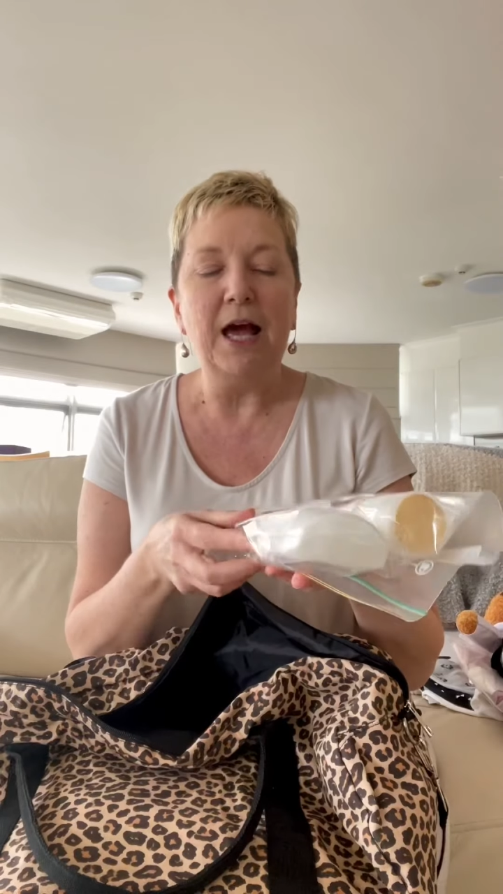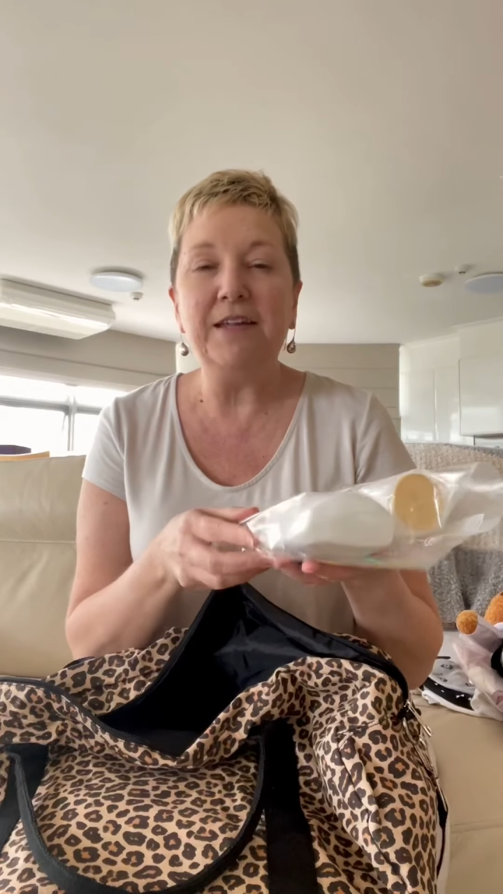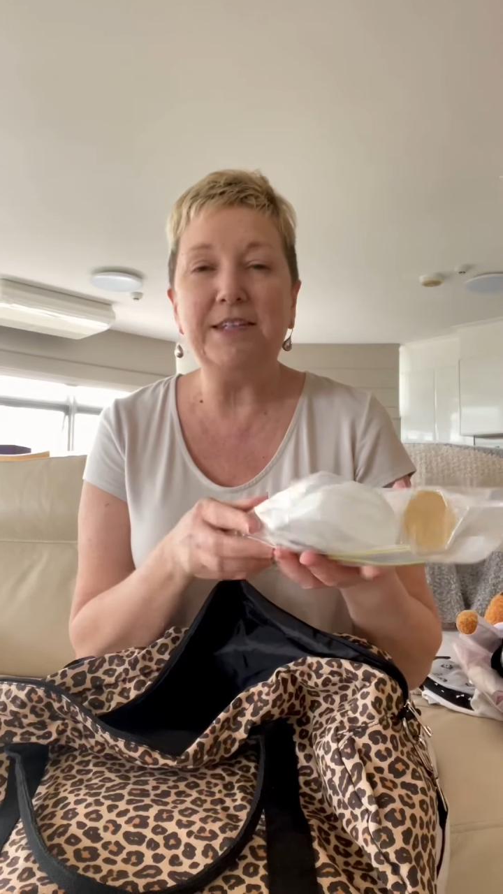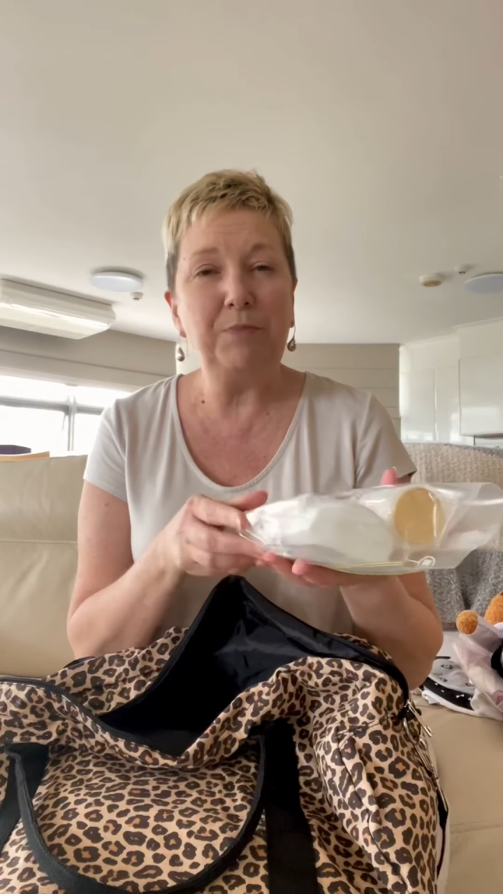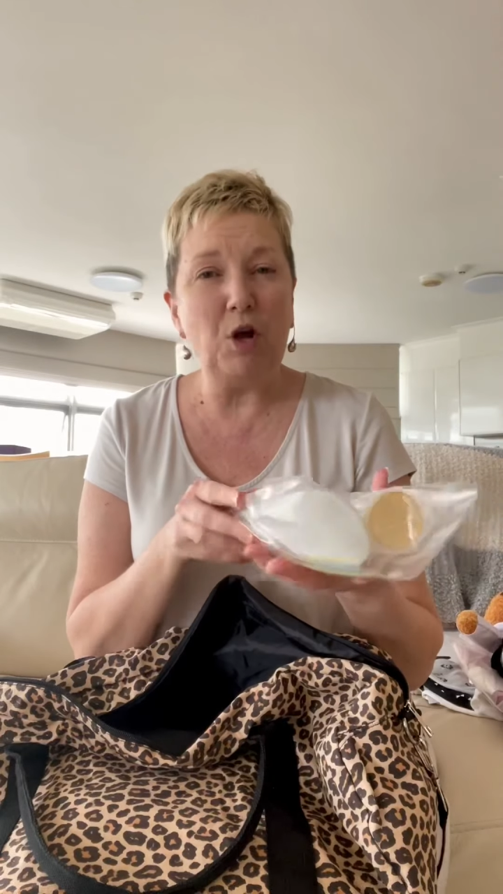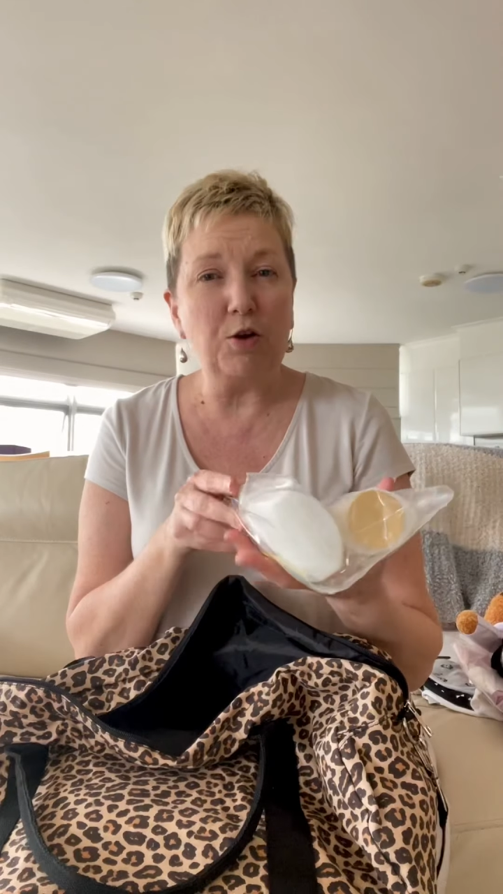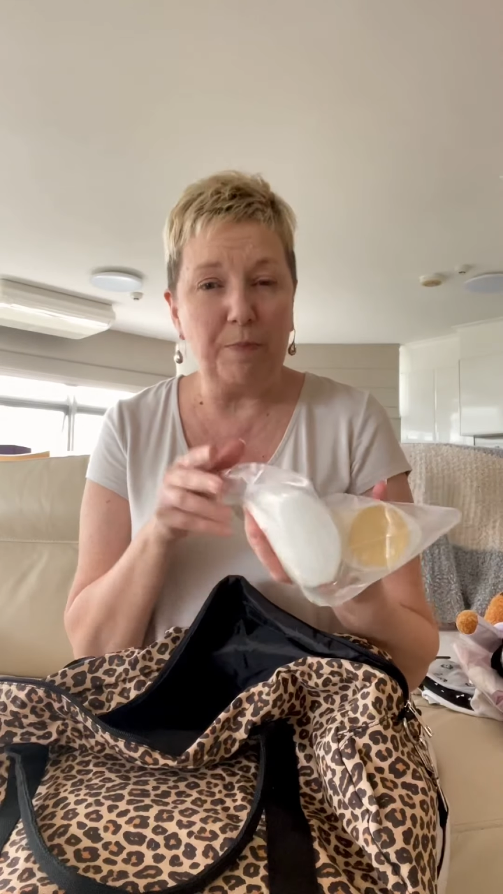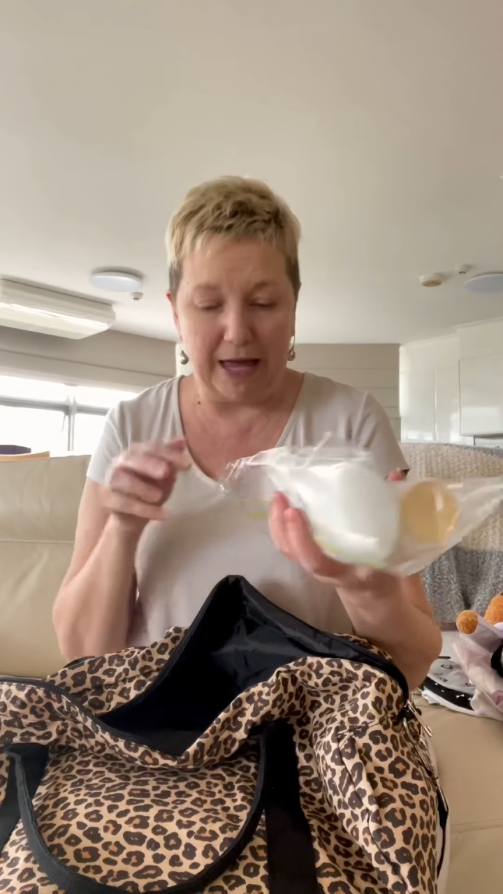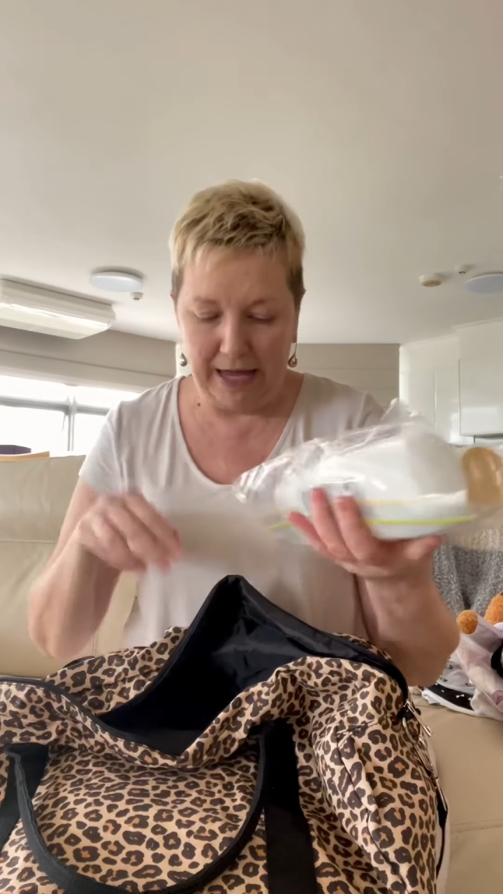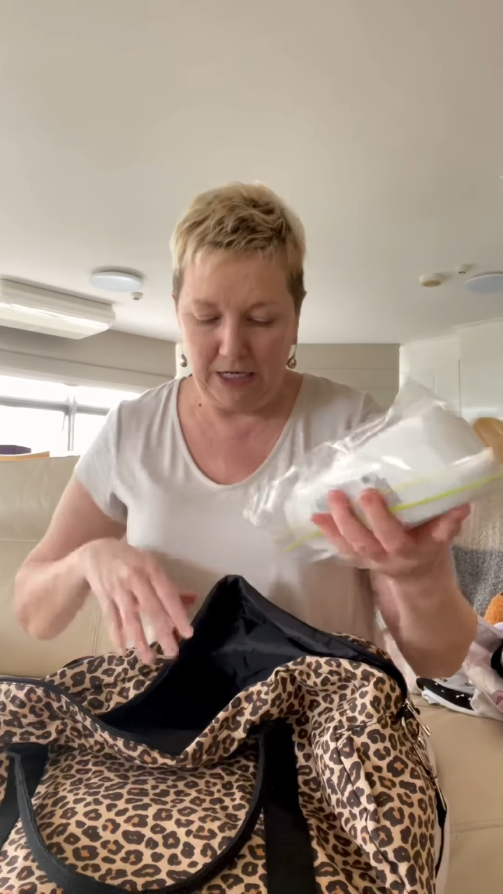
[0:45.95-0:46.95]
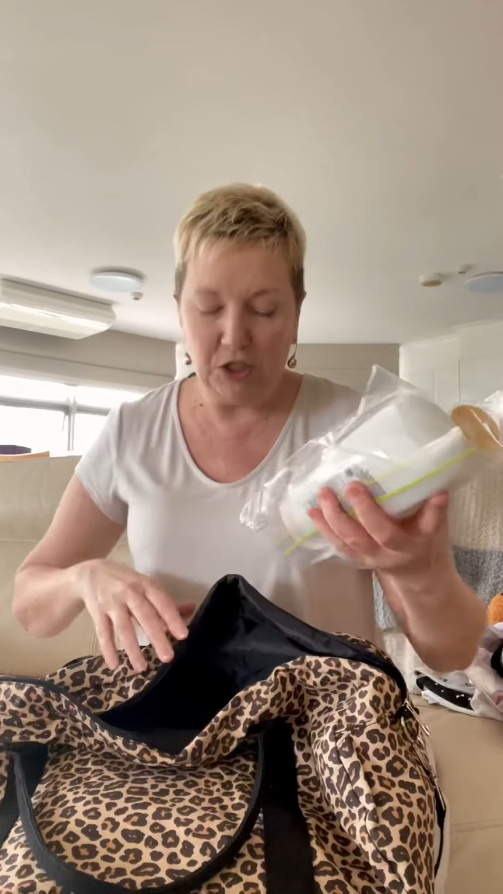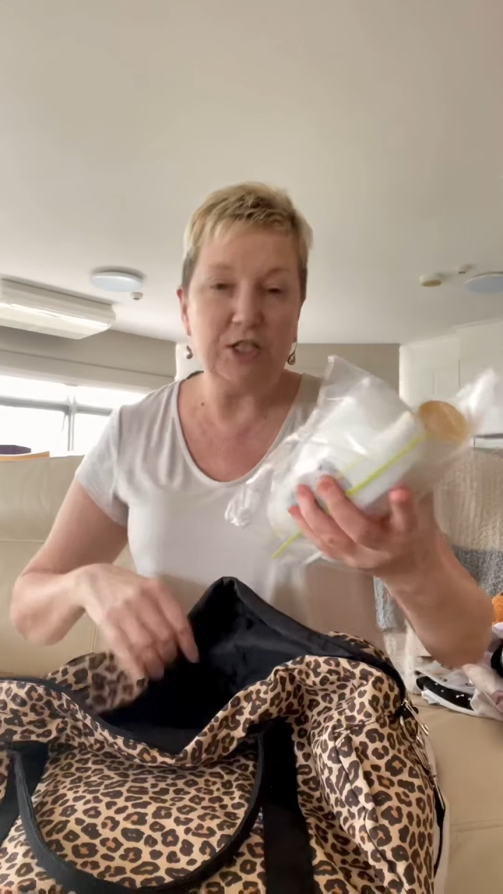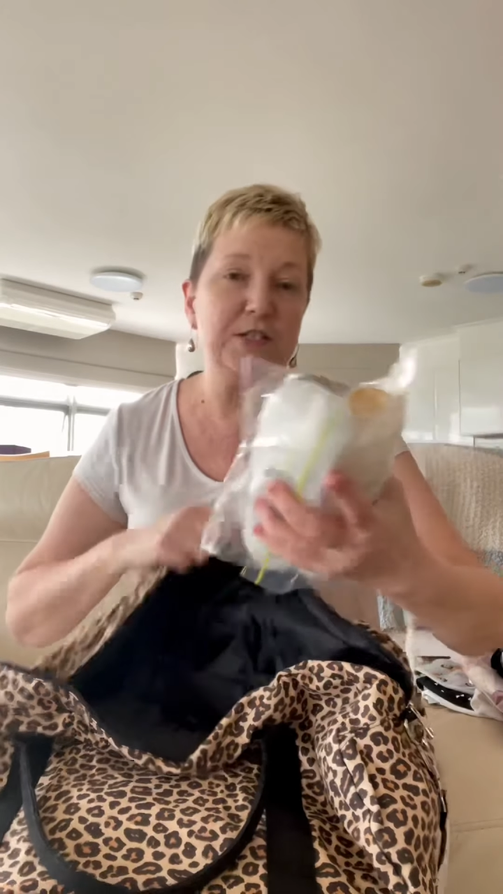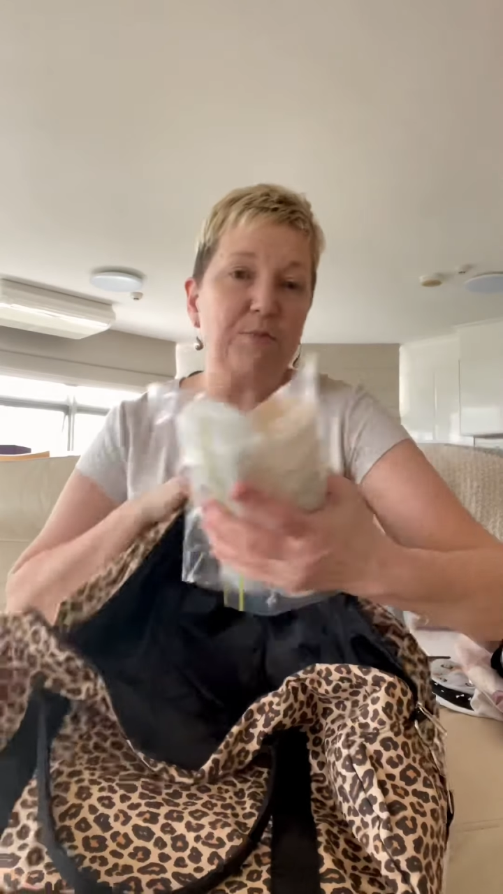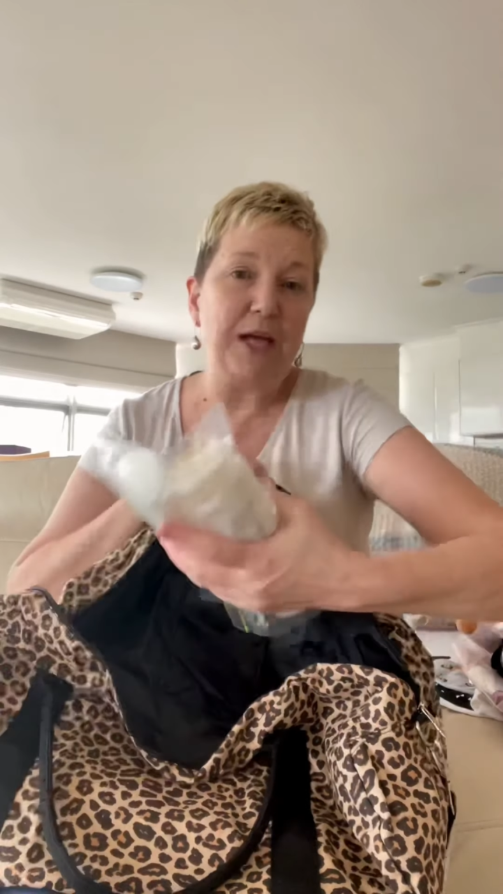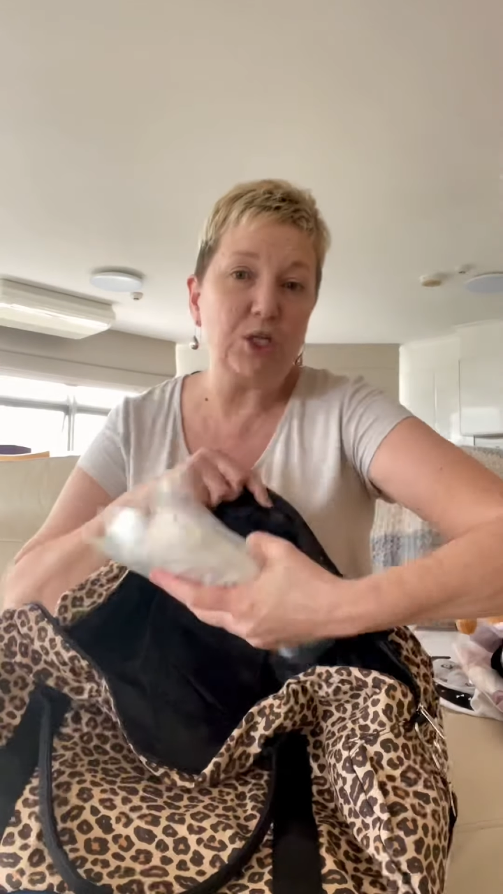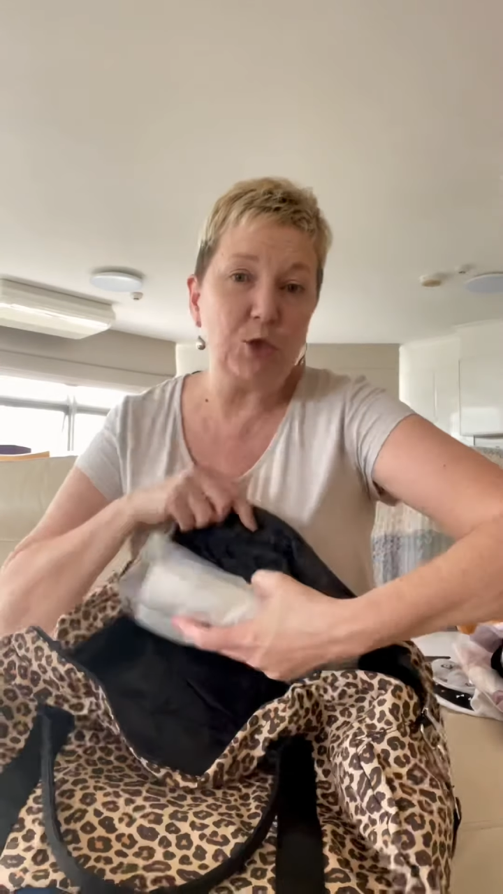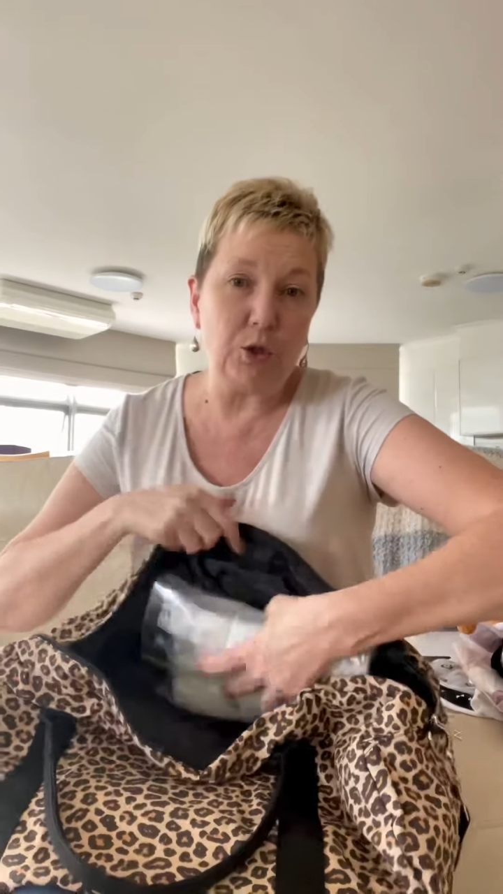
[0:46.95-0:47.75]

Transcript: a Ziploc bag just to make sure